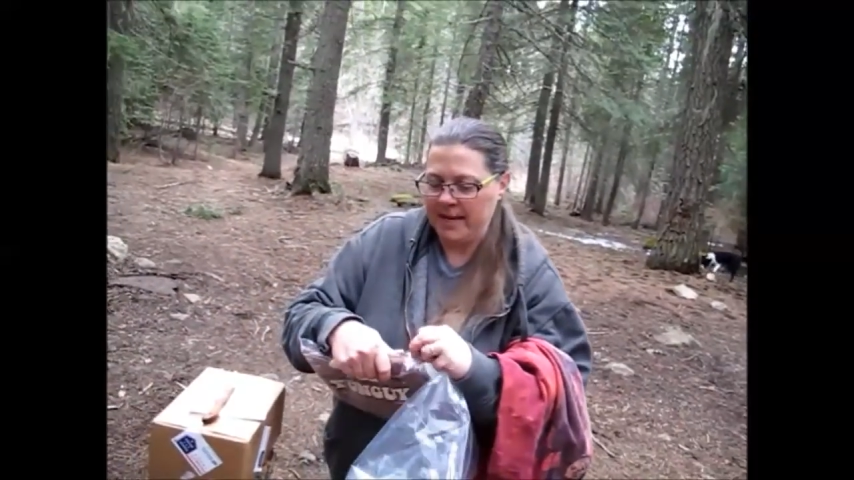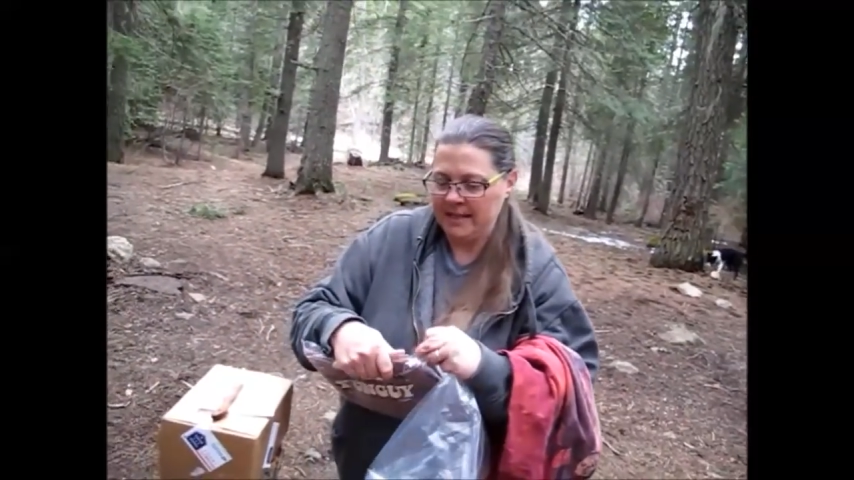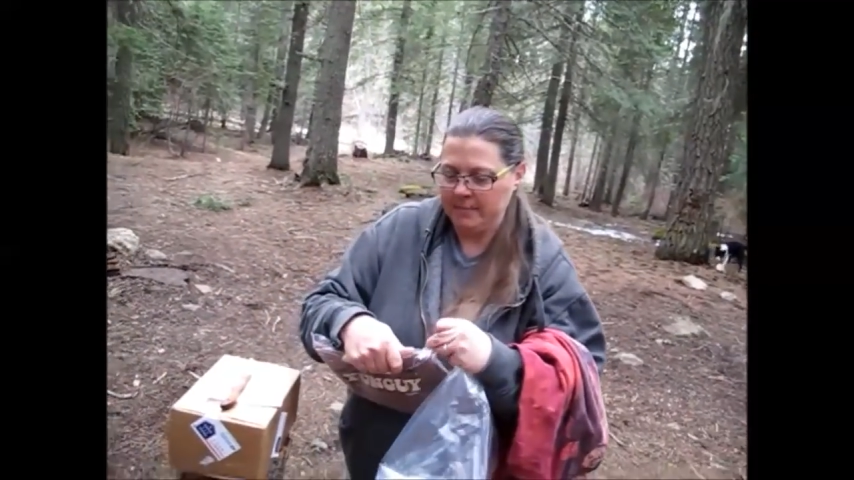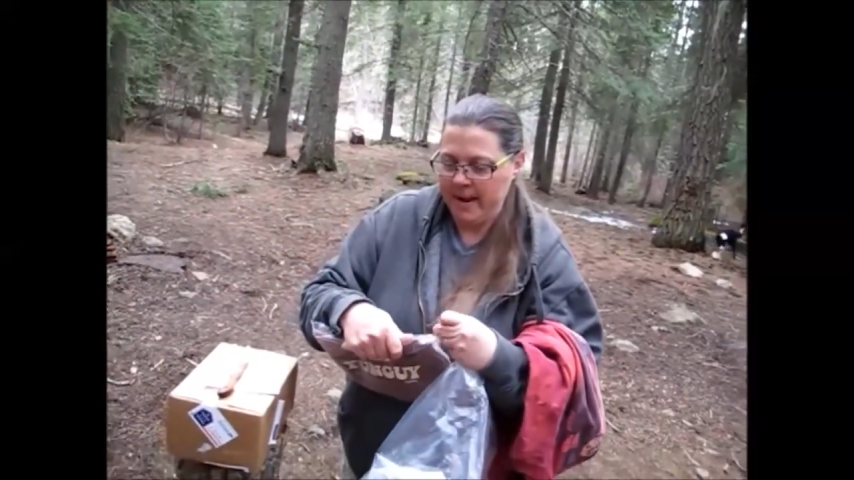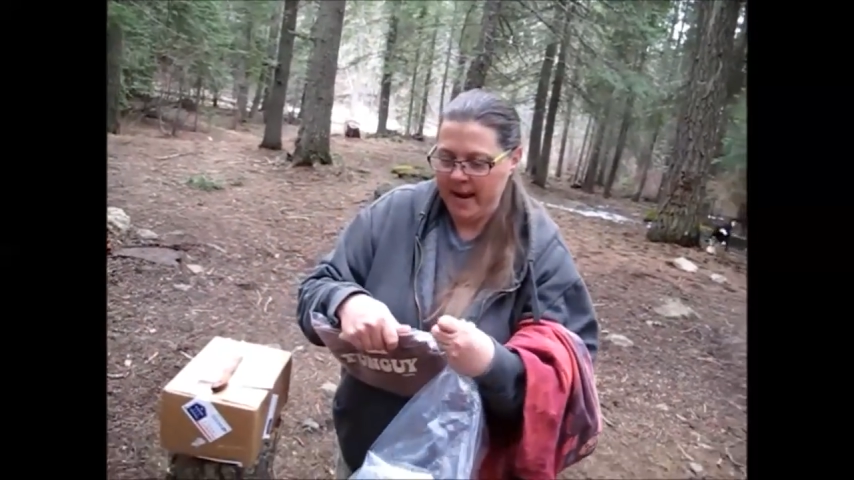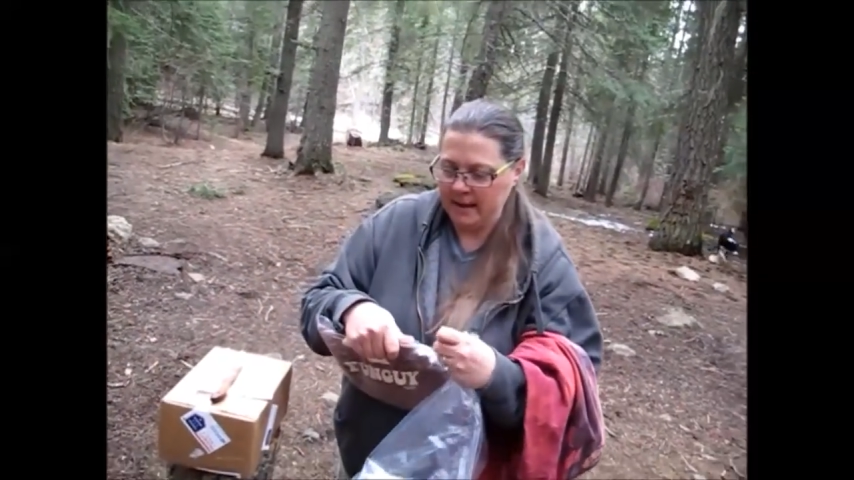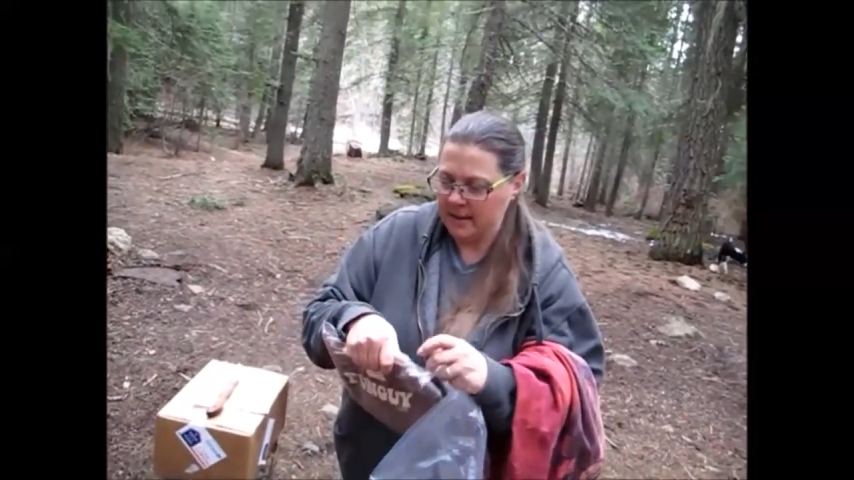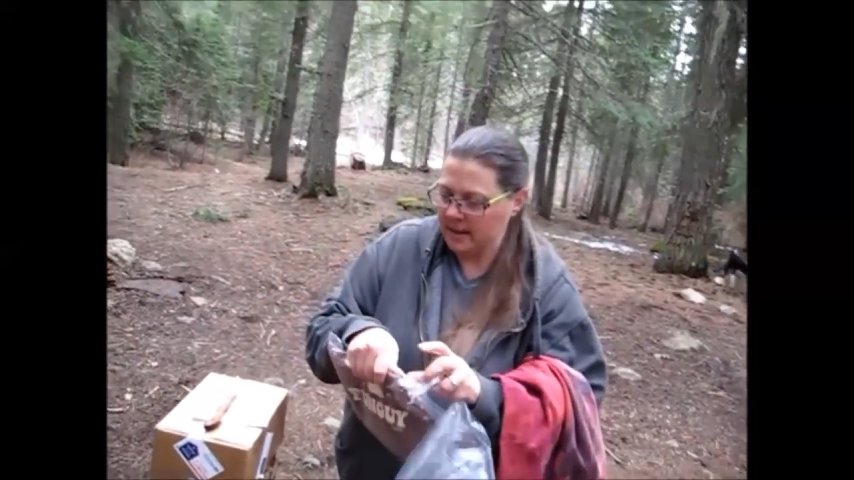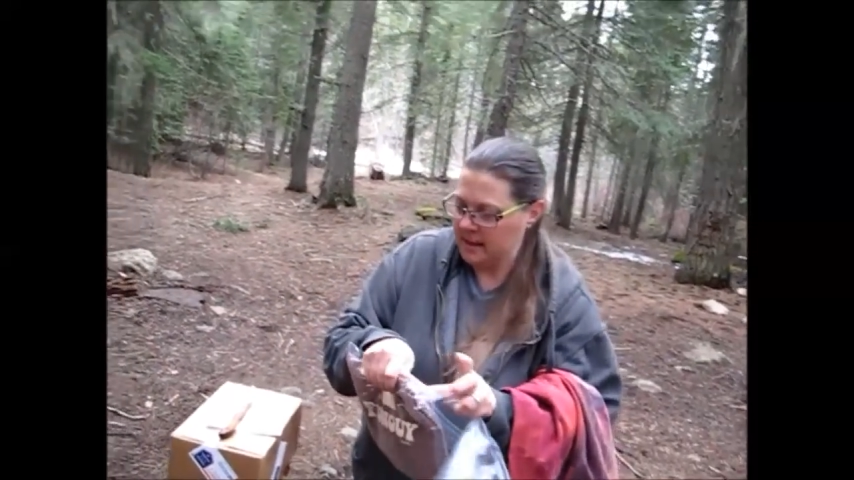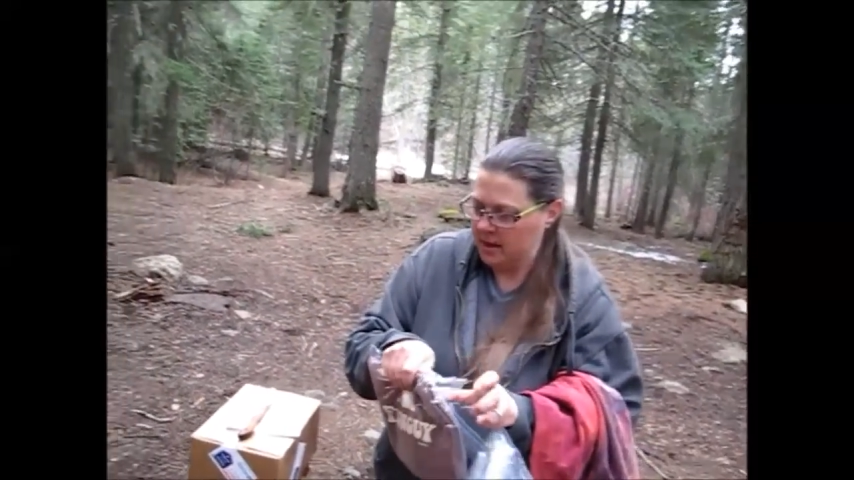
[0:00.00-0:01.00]
plastic
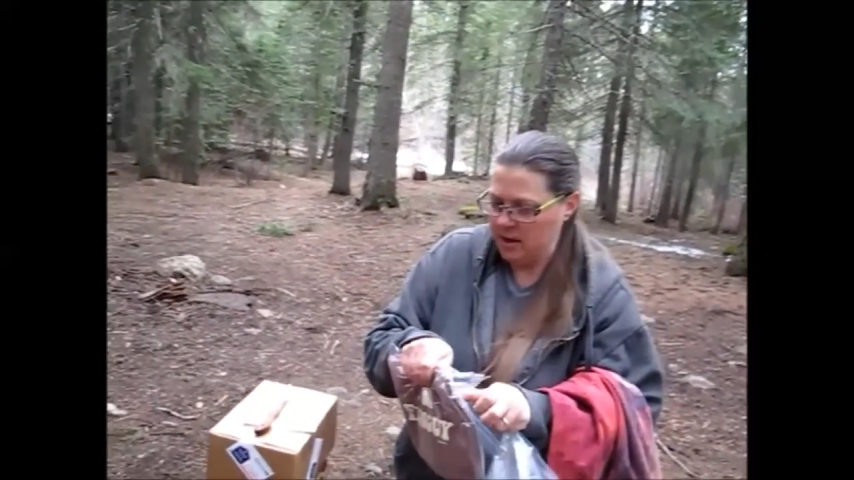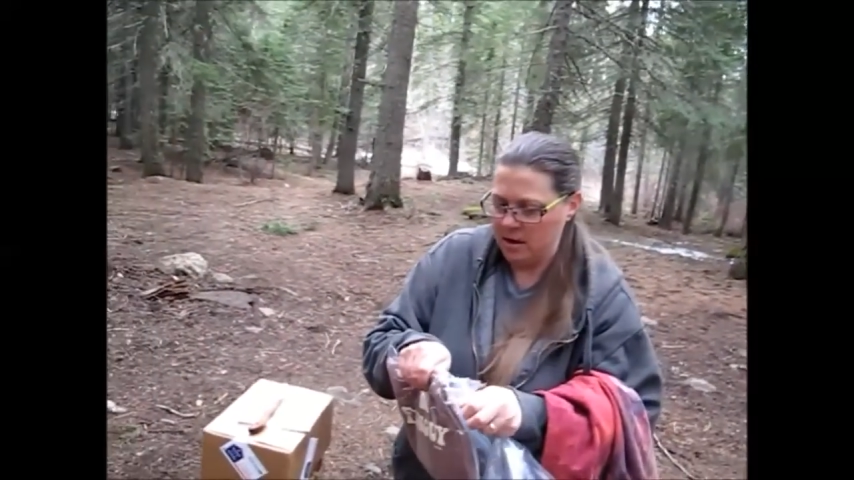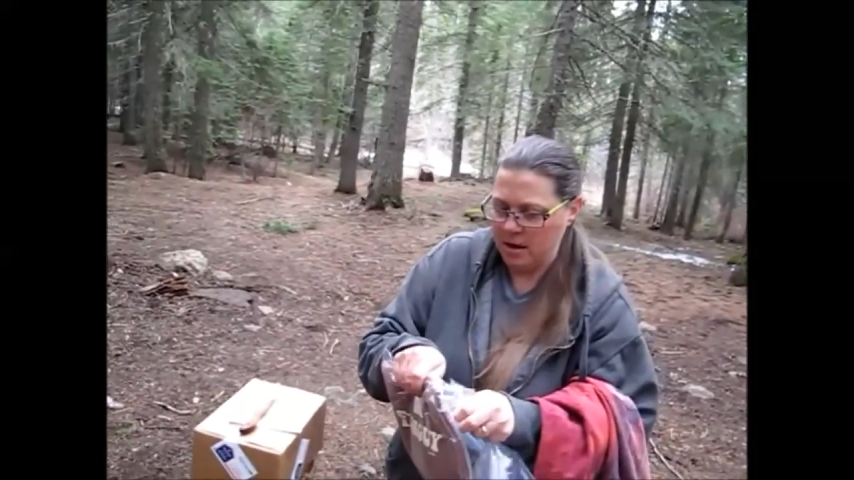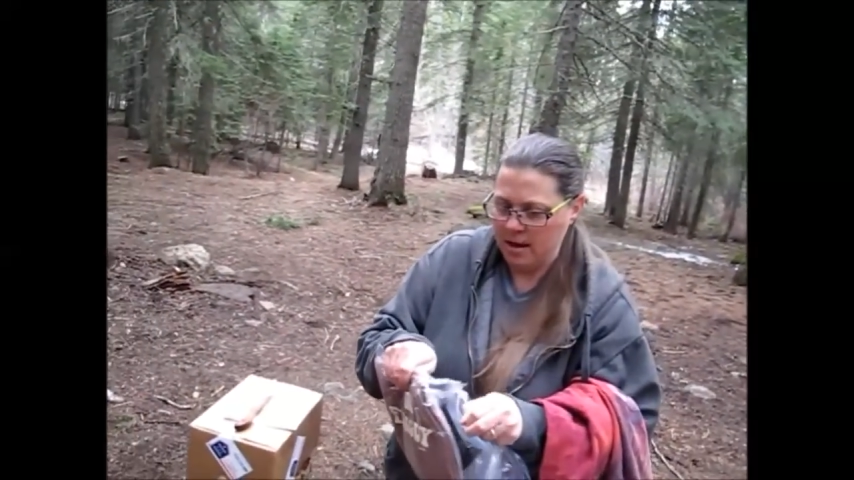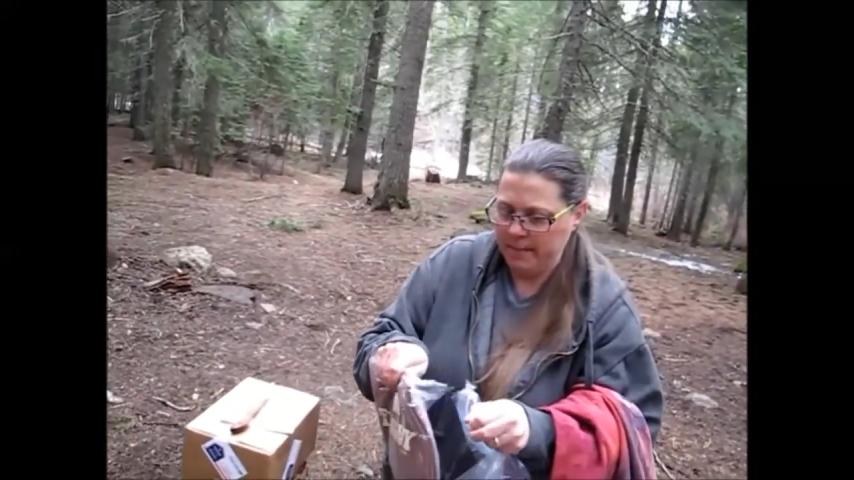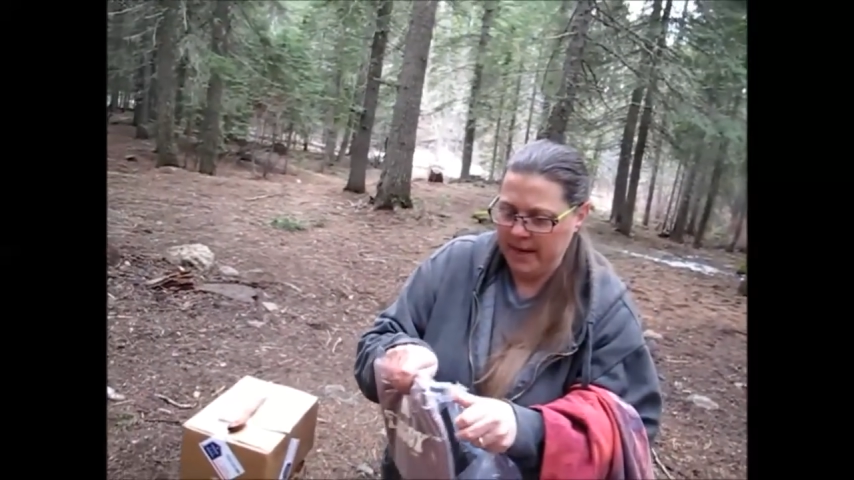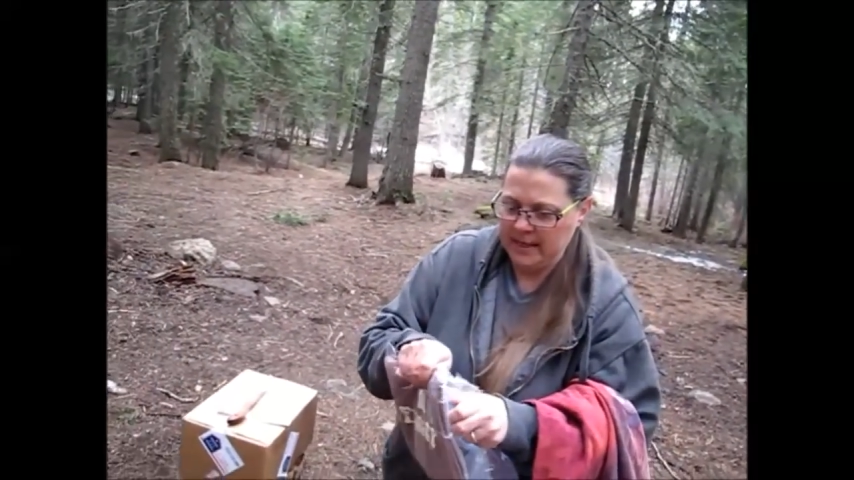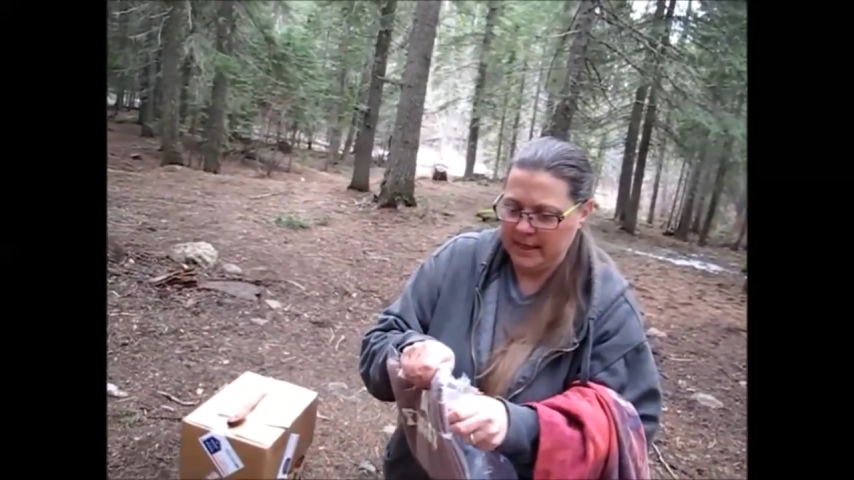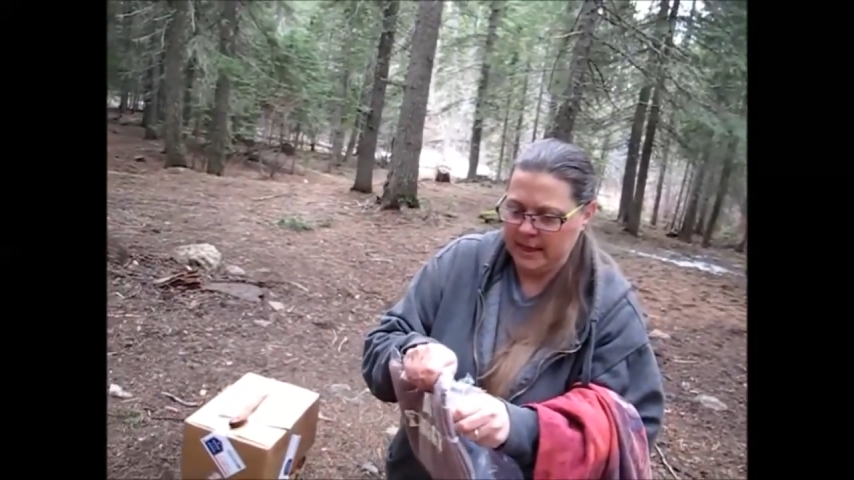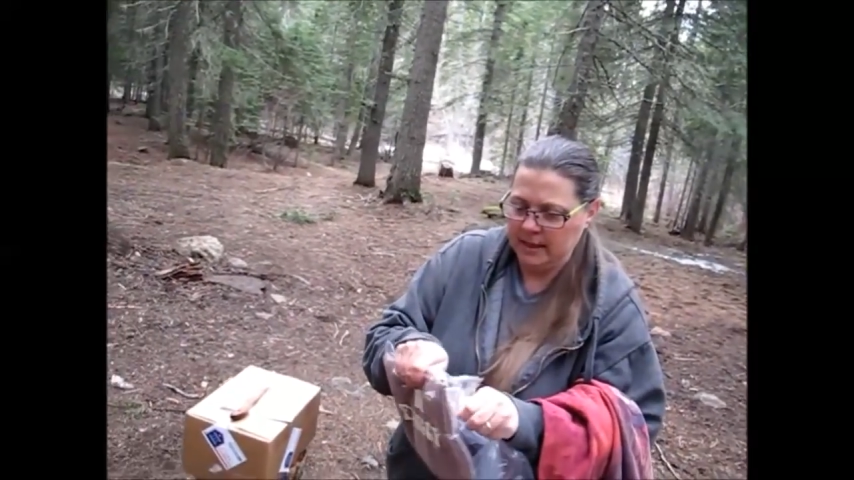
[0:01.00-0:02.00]
bags because they are
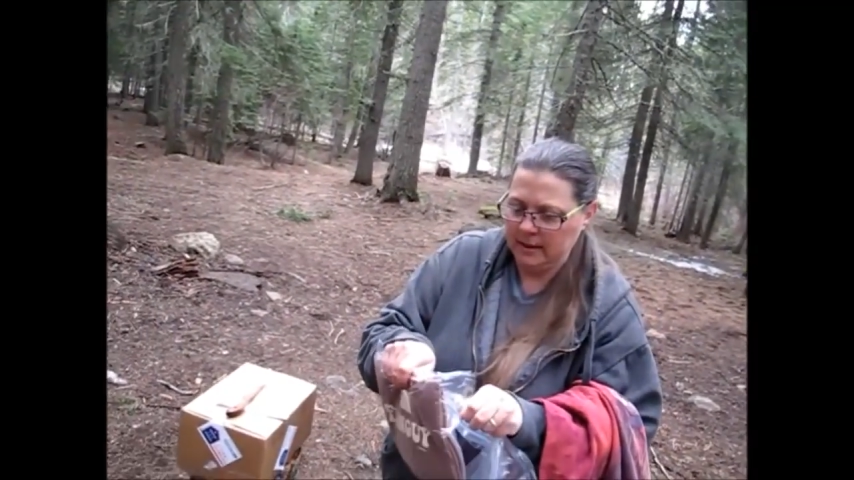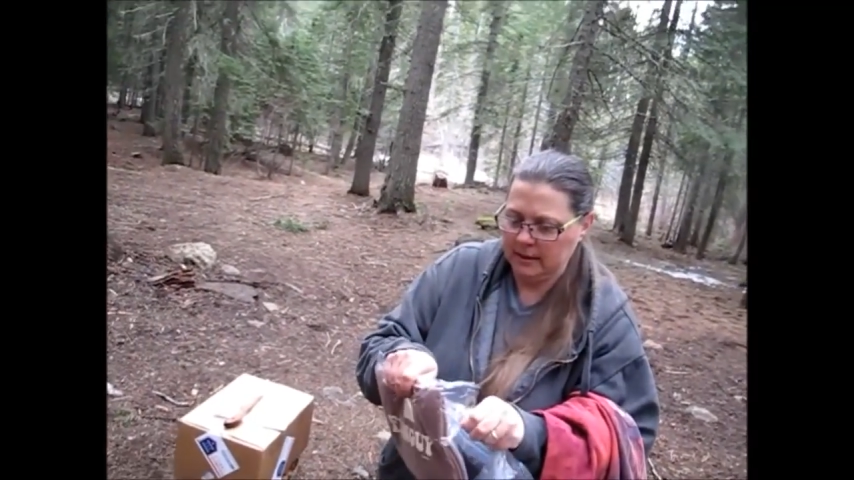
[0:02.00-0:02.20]
amazing.